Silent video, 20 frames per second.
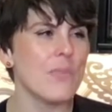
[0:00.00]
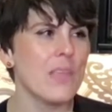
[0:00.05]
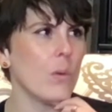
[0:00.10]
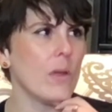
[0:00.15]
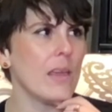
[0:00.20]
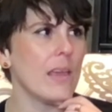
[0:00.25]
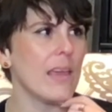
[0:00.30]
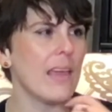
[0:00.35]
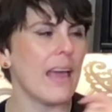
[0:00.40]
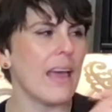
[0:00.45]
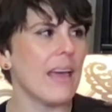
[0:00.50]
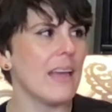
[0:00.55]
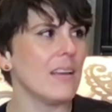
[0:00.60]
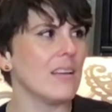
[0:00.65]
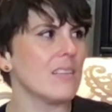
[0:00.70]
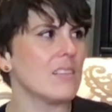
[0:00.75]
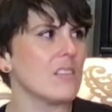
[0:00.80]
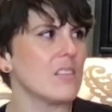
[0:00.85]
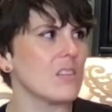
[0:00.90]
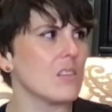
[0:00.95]
We
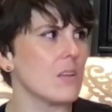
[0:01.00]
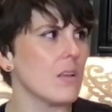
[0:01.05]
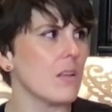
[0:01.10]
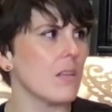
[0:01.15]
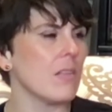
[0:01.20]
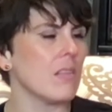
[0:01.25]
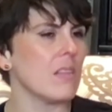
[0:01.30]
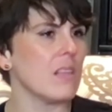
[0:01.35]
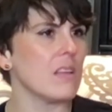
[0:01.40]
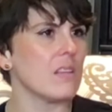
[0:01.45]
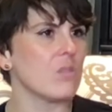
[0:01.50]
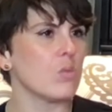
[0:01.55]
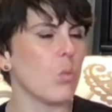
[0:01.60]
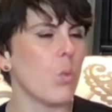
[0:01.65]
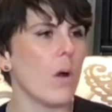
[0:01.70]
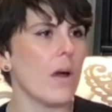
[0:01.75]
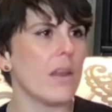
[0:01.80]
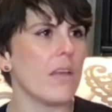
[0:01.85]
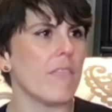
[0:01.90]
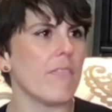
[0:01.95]
get this
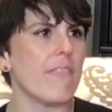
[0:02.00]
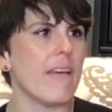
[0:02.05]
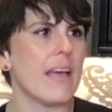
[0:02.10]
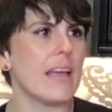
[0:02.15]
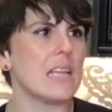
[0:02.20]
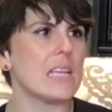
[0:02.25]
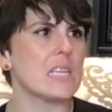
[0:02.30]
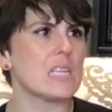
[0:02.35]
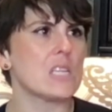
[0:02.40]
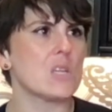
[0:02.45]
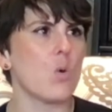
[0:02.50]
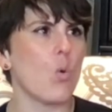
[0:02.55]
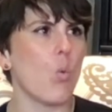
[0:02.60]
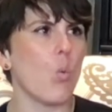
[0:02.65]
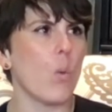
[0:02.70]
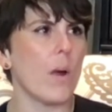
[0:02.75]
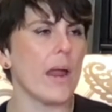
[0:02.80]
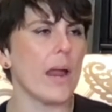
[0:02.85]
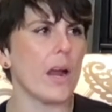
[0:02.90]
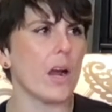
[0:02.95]
one event
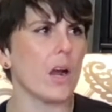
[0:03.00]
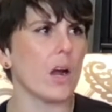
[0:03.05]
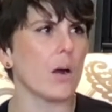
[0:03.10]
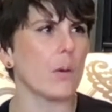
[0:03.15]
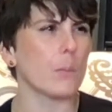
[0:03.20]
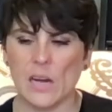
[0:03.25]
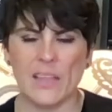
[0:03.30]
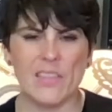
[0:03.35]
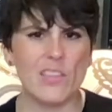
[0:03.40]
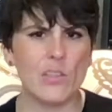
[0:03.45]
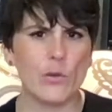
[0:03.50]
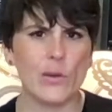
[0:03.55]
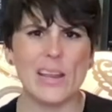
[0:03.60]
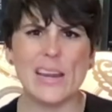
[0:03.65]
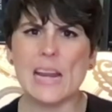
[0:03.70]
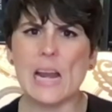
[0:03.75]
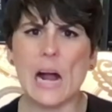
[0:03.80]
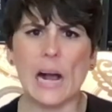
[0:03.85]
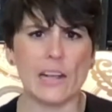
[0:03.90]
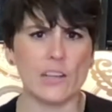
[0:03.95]
where I think they're
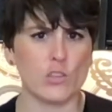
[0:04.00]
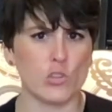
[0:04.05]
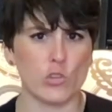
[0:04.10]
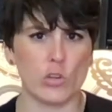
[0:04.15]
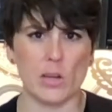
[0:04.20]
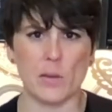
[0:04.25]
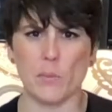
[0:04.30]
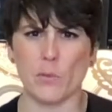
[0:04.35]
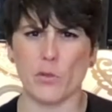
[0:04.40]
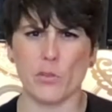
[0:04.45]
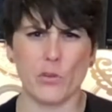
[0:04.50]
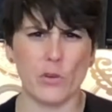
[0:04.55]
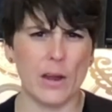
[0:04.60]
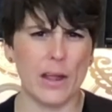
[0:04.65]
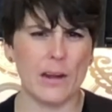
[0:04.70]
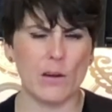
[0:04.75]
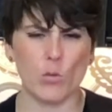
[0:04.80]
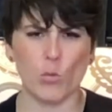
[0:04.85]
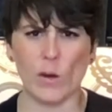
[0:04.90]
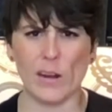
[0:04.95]
eating ice cream or they're
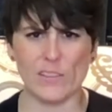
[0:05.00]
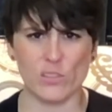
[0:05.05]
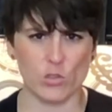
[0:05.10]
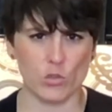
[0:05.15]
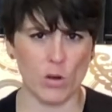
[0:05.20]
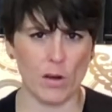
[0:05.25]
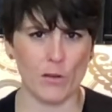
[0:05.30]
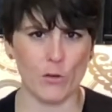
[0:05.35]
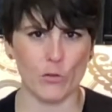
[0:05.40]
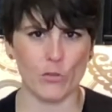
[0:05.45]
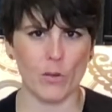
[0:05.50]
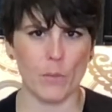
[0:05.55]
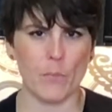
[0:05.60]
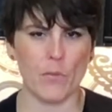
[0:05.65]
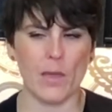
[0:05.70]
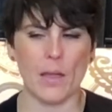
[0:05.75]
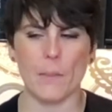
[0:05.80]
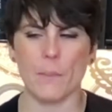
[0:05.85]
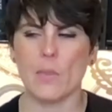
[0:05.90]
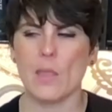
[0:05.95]
at a restaurant or
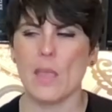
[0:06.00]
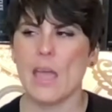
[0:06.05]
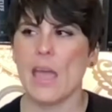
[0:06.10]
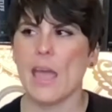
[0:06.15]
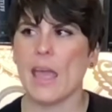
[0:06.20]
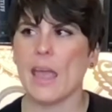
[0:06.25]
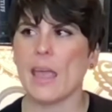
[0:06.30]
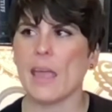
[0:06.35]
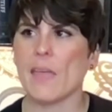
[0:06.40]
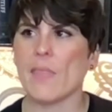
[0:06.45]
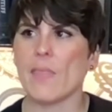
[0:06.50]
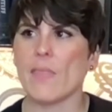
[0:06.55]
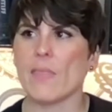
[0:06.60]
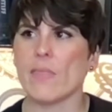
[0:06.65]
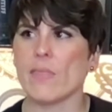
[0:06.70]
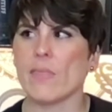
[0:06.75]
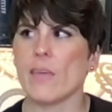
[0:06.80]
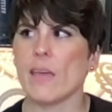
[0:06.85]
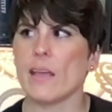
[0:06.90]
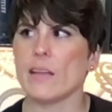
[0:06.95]
something,
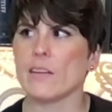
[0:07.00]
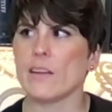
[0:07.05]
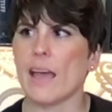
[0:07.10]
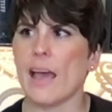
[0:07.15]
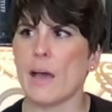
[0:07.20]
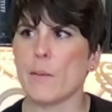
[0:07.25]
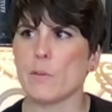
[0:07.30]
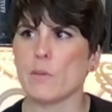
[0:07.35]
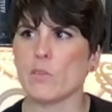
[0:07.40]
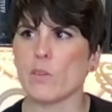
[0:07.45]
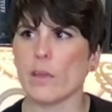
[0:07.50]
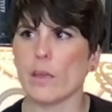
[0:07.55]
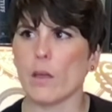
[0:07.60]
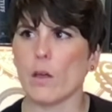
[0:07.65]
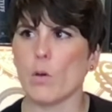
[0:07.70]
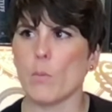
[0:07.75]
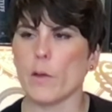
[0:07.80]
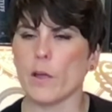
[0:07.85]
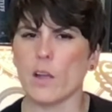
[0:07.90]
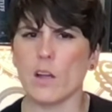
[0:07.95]
and Abby's like,
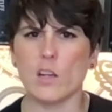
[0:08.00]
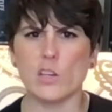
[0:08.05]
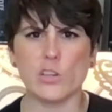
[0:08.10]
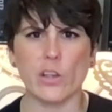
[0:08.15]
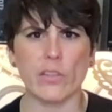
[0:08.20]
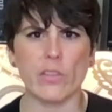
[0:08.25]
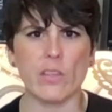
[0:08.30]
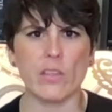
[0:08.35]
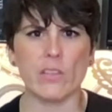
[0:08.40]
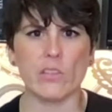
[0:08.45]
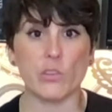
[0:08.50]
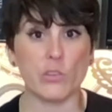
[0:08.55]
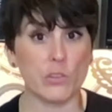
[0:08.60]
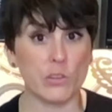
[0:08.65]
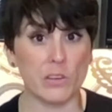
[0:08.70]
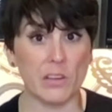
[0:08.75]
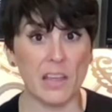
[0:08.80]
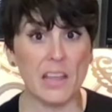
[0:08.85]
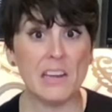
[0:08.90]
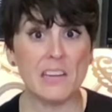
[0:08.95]
oh my gosh, I think this is a
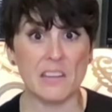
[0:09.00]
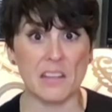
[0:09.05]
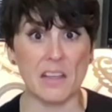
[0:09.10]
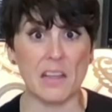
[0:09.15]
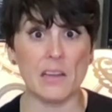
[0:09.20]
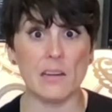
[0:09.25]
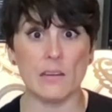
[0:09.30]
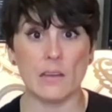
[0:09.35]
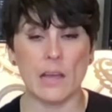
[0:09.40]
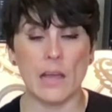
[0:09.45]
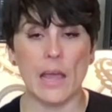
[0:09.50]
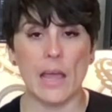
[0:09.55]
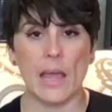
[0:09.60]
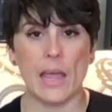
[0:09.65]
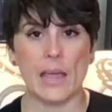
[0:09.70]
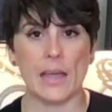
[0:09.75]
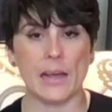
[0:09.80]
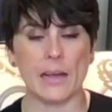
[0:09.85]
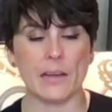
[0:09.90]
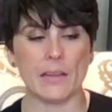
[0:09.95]
date.
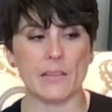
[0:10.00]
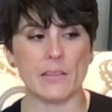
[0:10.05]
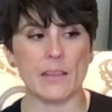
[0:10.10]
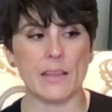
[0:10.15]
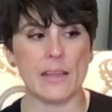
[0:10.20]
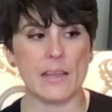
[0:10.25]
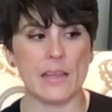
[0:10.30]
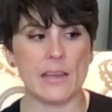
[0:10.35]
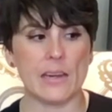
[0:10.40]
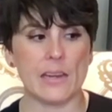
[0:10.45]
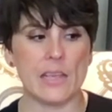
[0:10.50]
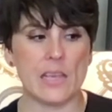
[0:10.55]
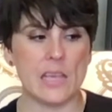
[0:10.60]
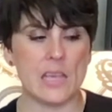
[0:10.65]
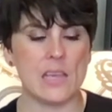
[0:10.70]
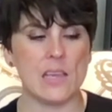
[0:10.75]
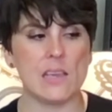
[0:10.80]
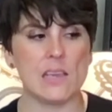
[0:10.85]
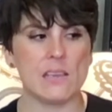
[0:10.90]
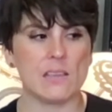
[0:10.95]
And then
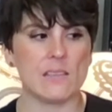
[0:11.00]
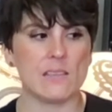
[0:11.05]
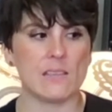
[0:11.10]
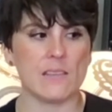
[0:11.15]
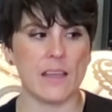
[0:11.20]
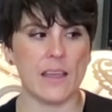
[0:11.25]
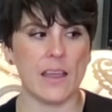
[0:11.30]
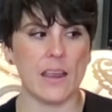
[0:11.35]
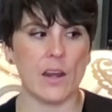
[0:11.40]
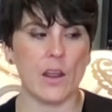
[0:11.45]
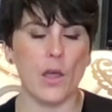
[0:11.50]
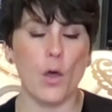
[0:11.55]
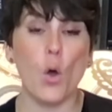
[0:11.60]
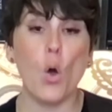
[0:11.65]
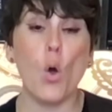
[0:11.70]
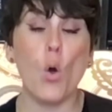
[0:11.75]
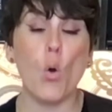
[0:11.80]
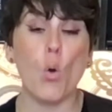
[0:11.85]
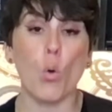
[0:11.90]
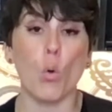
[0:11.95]
he's saying,
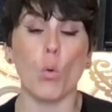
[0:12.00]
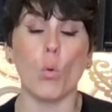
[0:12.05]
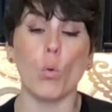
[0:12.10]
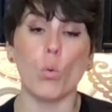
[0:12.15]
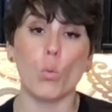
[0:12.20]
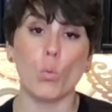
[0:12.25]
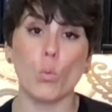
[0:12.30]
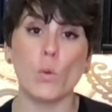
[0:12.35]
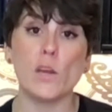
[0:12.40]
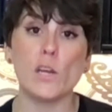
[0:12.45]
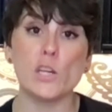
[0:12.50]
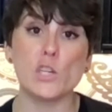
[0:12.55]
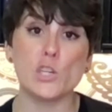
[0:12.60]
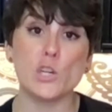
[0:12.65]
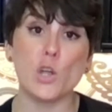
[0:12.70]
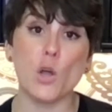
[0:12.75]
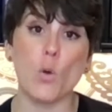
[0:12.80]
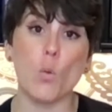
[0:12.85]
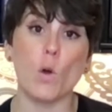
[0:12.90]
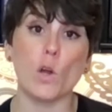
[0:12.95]
oh, we
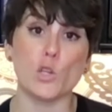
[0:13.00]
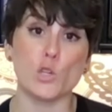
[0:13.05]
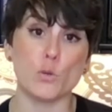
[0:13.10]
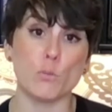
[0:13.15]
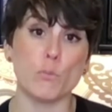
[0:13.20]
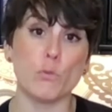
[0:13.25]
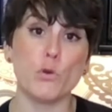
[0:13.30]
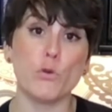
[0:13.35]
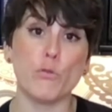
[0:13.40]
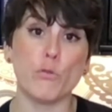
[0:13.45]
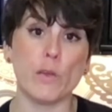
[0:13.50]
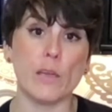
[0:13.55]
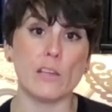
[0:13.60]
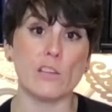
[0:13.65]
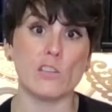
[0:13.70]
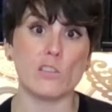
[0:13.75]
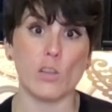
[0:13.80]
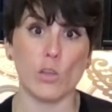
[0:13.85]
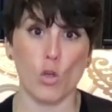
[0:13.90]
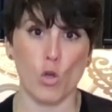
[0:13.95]
should go watch a movie. And
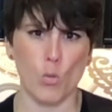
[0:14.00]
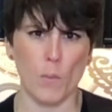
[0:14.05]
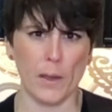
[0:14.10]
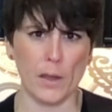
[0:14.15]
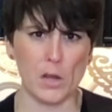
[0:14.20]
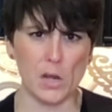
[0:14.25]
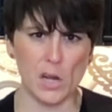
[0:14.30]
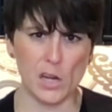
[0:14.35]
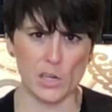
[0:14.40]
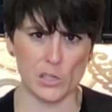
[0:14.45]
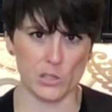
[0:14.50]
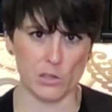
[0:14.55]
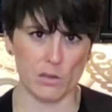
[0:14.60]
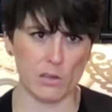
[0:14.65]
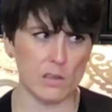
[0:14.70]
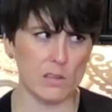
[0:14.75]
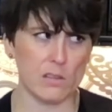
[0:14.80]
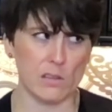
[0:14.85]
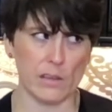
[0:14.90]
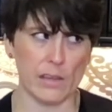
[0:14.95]
she's like, oh my gosh, I
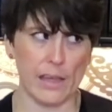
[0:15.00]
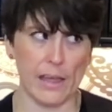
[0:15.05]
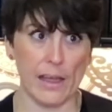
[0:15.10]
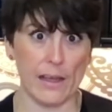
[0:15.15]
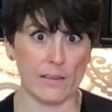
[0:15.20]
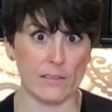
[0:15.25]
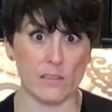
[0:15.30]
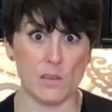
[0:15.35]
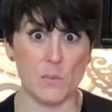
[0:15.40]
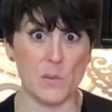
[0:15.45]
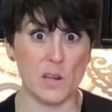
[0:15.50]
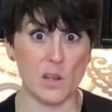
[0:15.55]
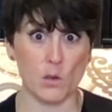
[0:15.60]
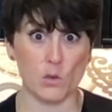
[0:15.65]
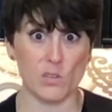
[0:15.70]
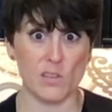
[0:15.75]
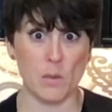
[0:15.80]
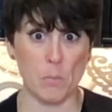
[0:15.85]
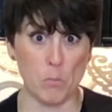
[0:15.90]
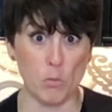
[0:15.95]
think he's like asking me to go
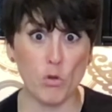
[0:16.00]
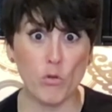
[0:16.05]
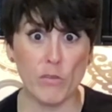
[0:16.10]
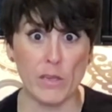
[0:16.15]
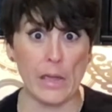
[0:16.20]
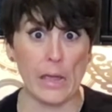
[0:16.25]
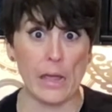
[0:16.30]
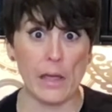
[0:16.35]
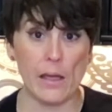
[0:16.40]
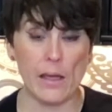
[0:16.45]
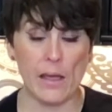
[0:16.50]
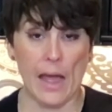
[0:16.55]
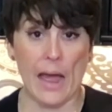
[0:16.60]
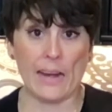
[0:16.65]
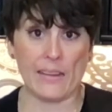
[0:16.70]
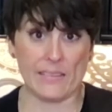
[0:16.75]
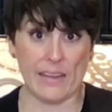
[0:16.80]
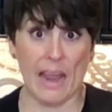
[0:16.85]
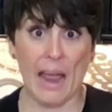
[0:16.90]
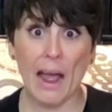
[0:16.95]
see a movie at
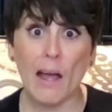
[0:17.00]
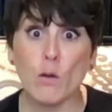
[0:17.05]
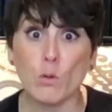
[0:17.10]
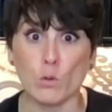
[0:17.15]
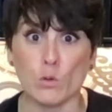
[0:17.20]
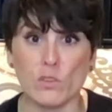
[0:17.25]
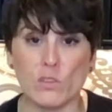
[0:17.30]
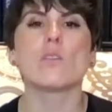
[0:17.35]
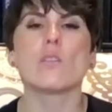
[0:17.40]
his house.